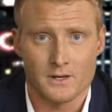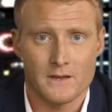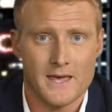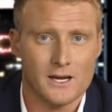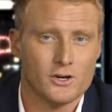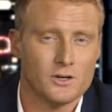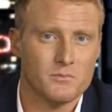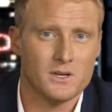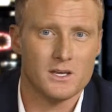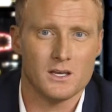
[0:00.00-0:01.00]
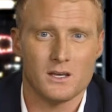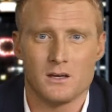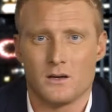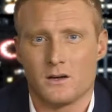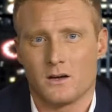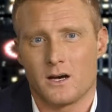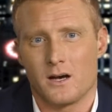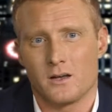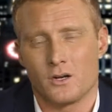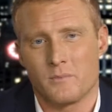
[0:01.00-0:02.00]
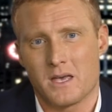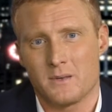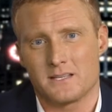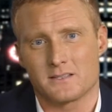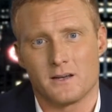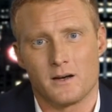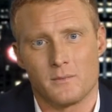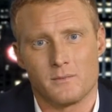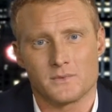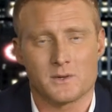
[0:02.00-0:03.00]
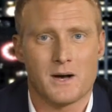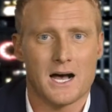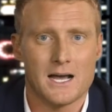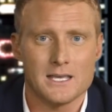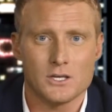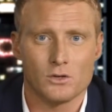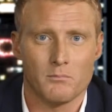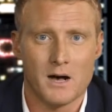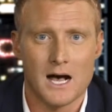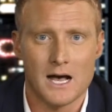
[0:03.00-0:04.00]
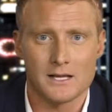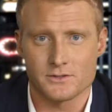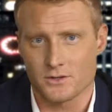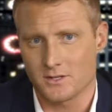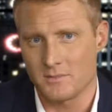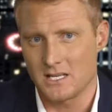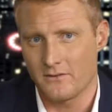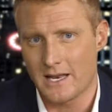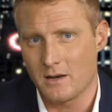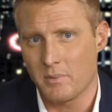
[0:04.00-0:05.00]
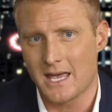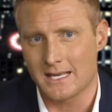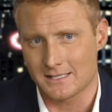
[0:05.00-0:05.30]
And that could be maybe some high yield bonds or some dividend paying